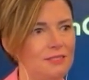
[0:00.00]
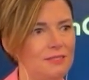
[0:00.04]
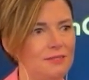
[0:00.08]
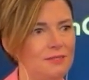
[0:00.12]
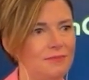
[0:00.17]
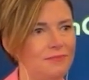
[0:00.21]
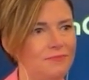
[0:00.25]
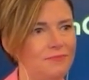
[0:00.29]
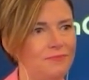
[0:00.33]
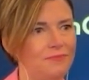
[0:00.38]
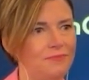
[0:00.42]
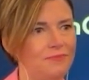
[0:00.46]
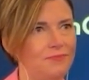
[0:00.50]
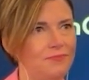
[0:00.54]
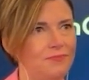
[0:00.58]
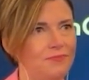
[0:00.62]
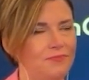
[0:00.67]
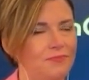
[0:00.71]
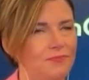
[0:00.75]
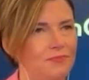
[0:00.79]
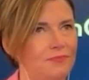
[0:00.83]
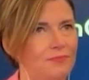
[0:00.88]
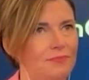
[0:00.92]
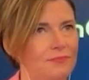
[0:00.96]

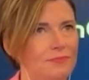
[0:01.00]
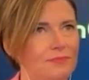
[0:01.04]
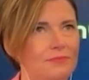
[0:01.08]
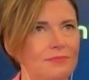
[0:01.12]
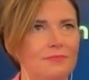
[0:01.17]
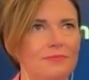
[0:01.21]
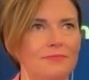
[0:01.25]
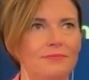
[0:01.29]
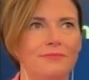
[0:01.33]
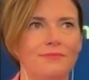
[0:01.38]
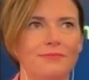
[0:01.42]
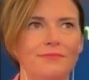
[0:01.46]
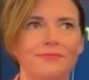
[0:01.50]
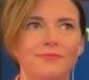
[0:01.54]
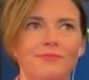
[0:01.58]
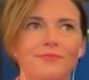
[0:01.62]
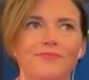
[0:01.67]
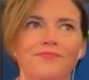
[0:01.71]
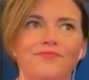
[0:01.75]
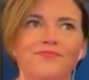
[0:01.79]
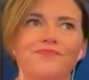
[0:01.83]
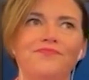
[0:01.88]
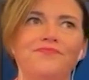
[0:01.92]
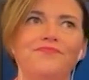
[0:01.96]

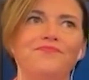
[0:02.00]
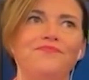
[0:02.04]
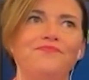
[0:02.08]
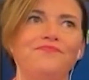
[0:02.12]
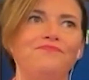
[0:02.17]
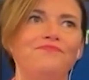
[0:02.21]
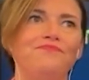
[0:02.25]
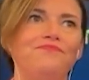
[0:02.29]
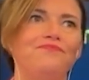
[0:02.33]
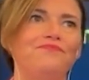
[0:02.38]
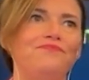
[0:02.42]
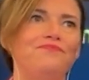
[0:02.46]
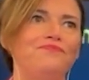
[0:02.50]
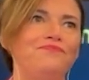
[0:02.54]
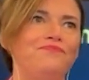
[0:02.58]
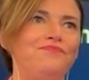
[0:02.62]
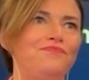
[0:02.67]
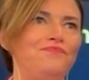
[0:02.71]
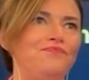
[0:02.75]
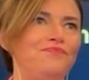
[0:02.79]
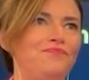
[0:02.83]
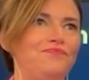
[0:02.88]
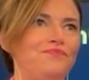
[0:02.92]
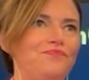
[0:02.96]

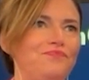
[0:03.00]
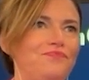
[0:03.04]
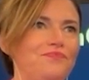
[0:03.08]
(not speaking)